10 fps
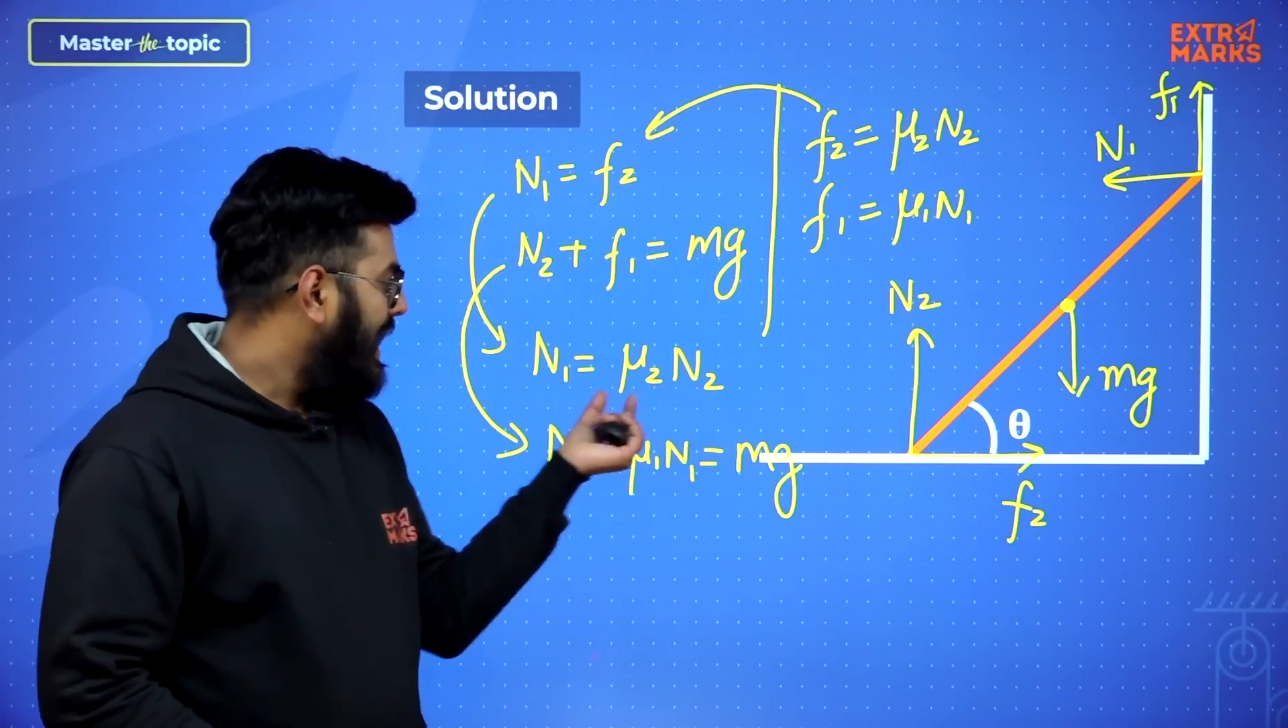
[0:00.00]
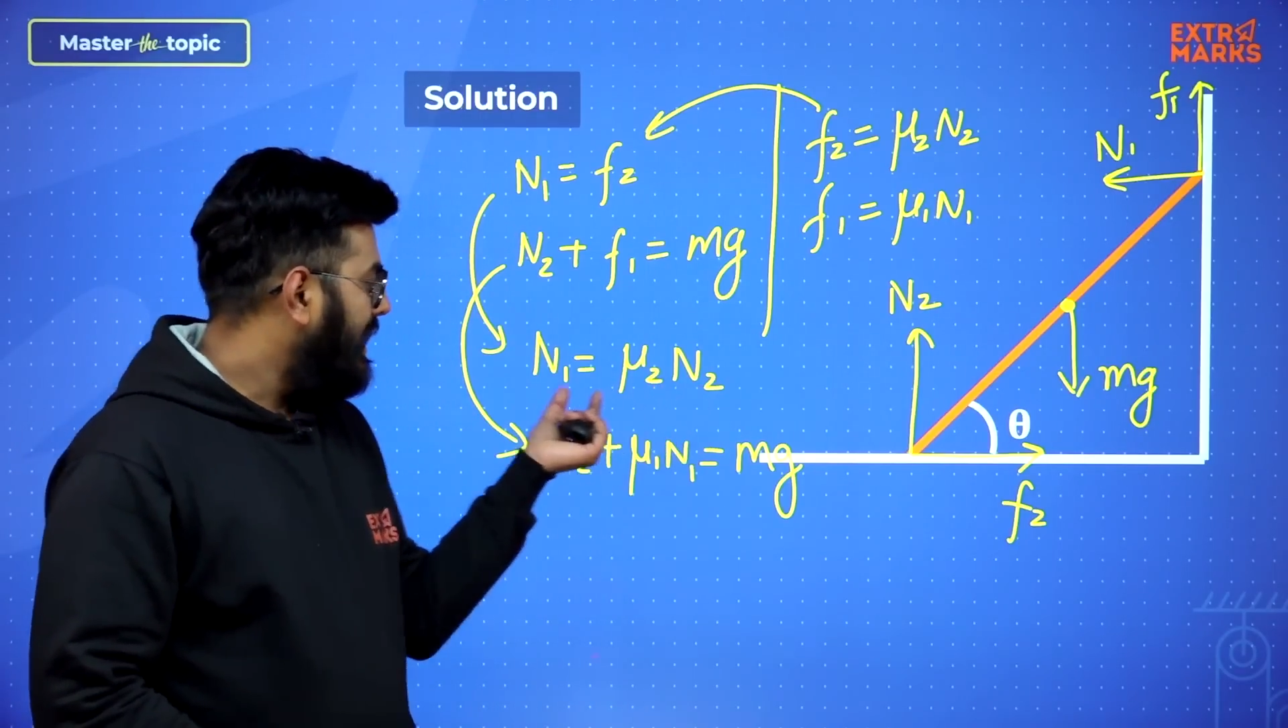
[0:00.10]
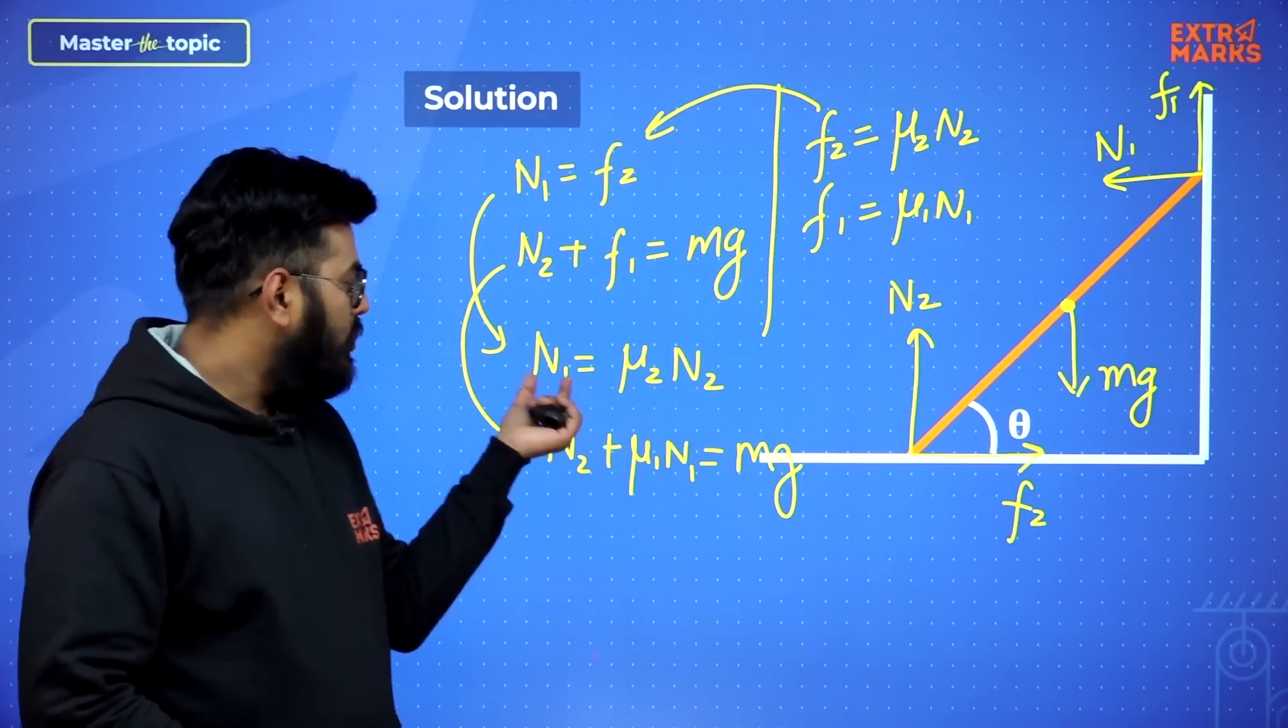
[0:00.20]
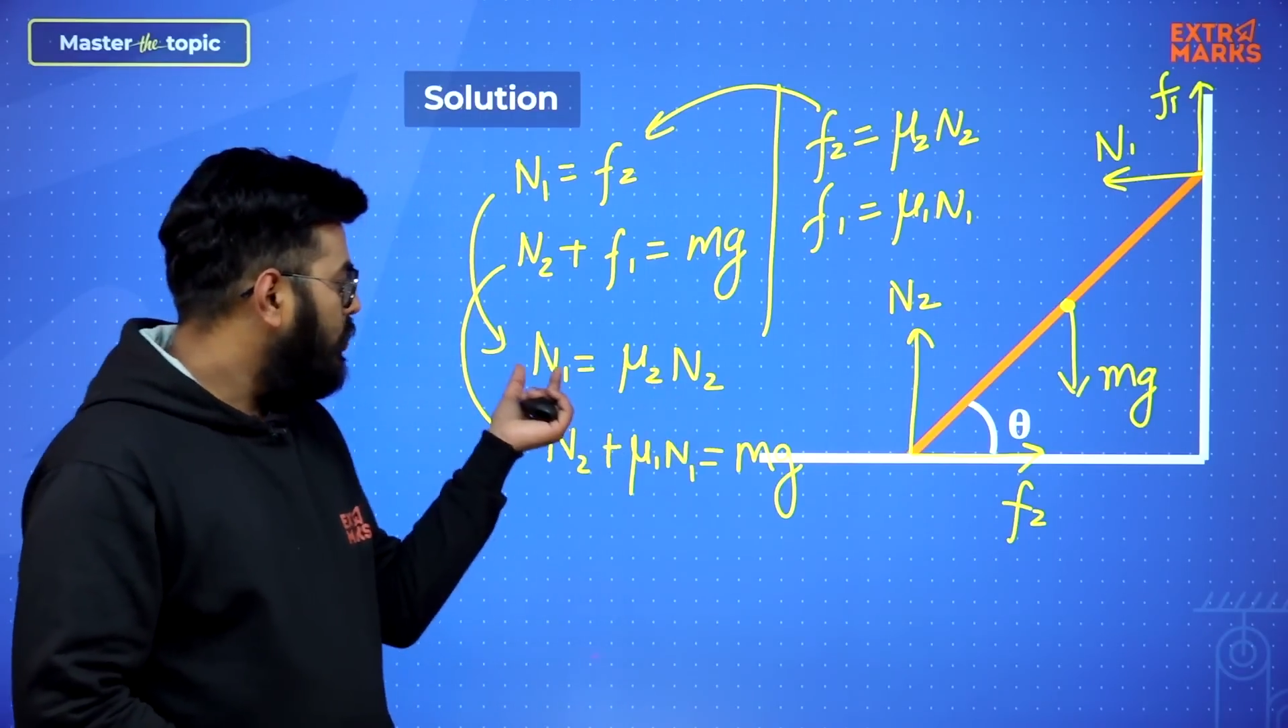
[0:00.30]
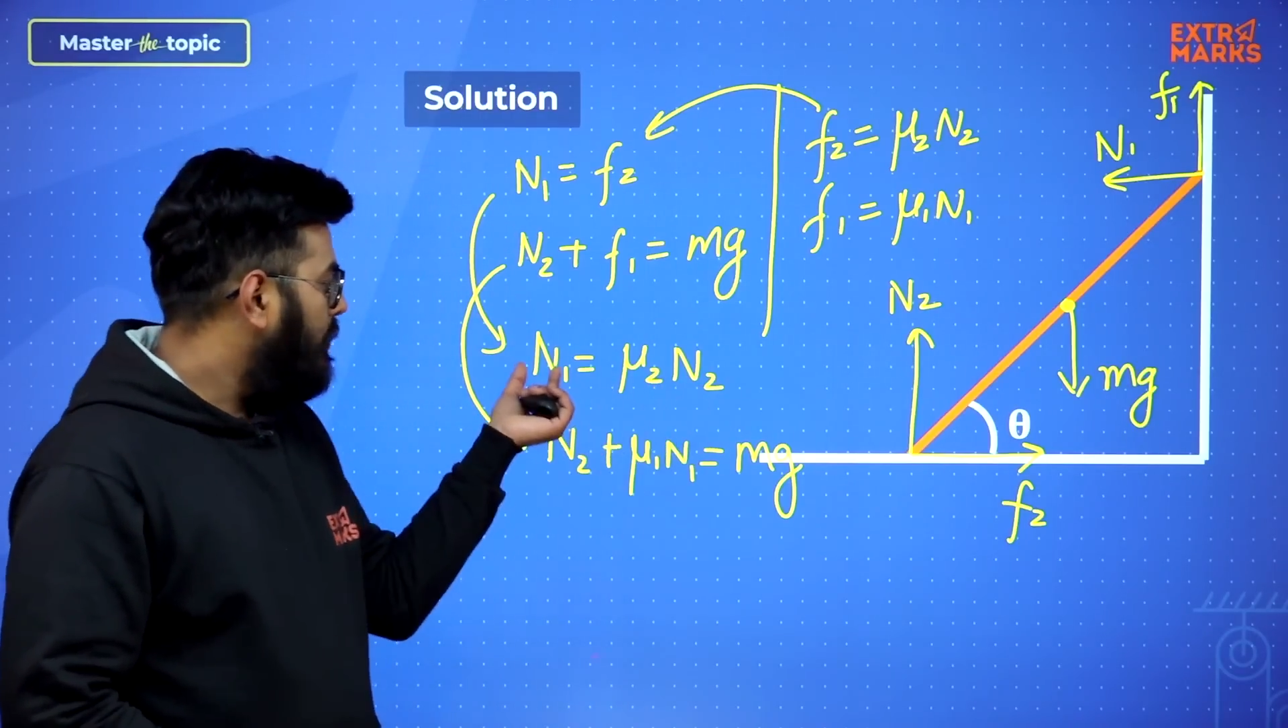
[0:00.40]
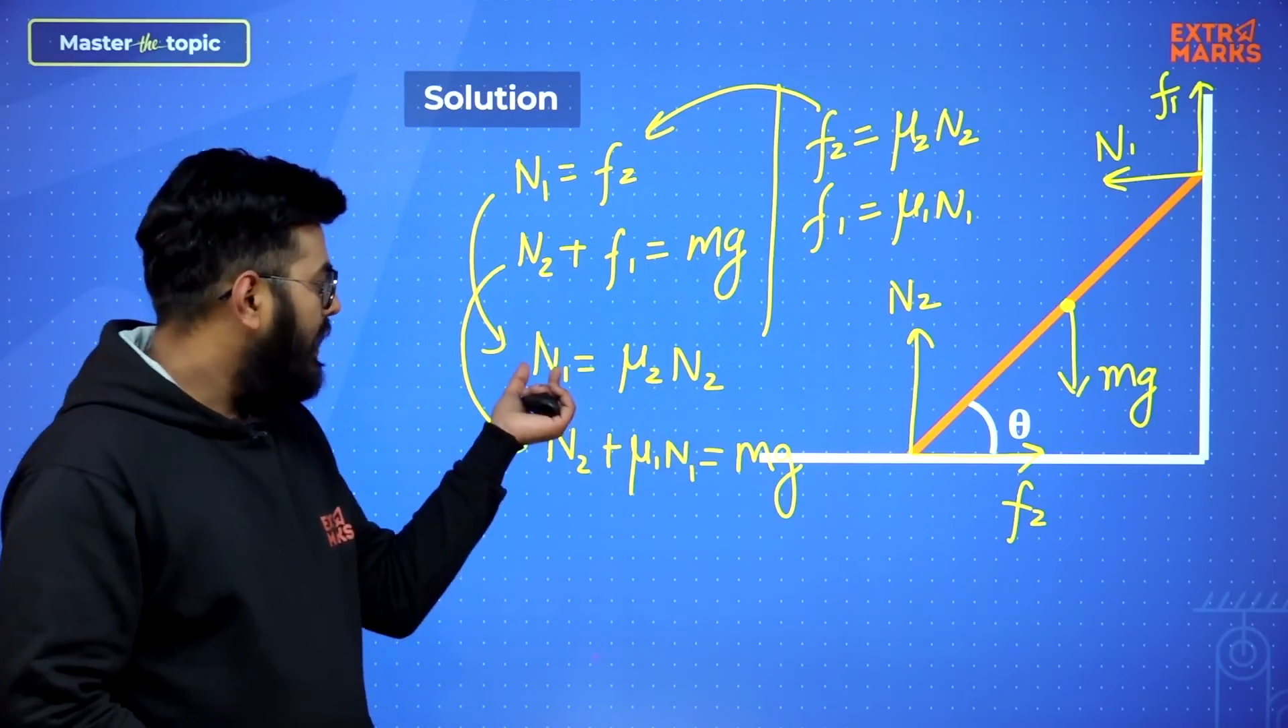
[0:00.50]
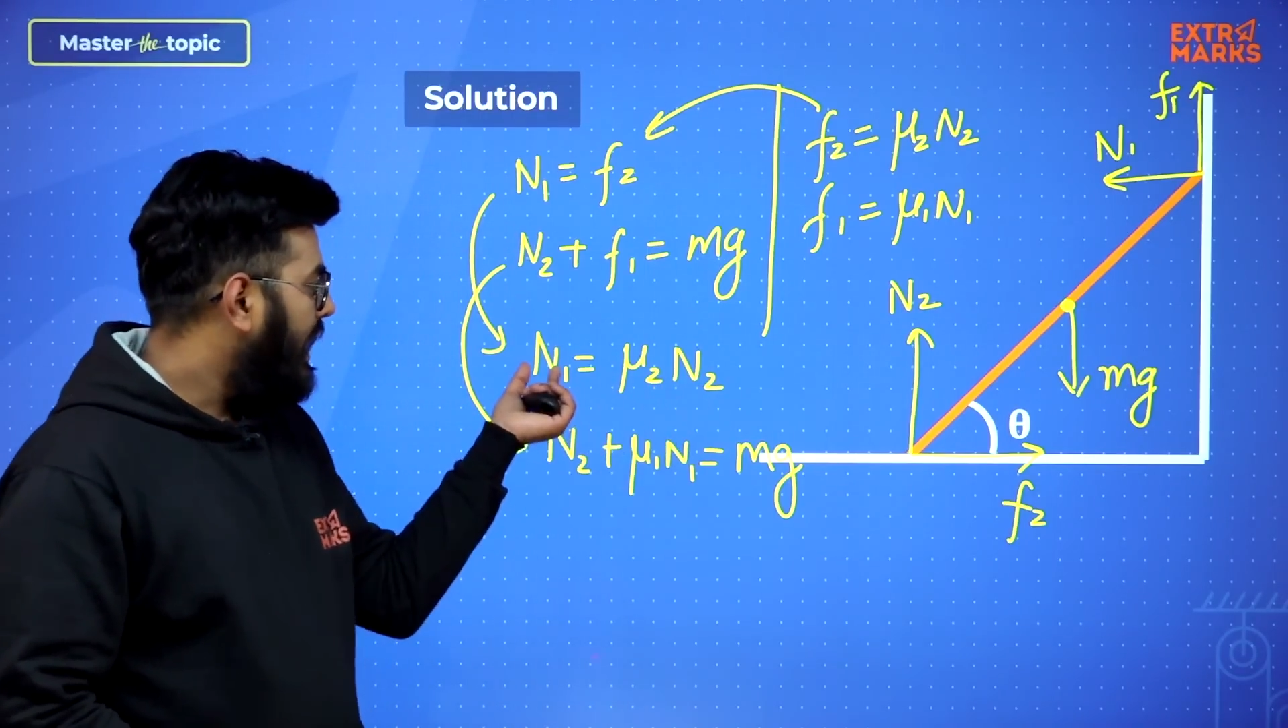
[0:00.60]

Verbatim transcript: n2 by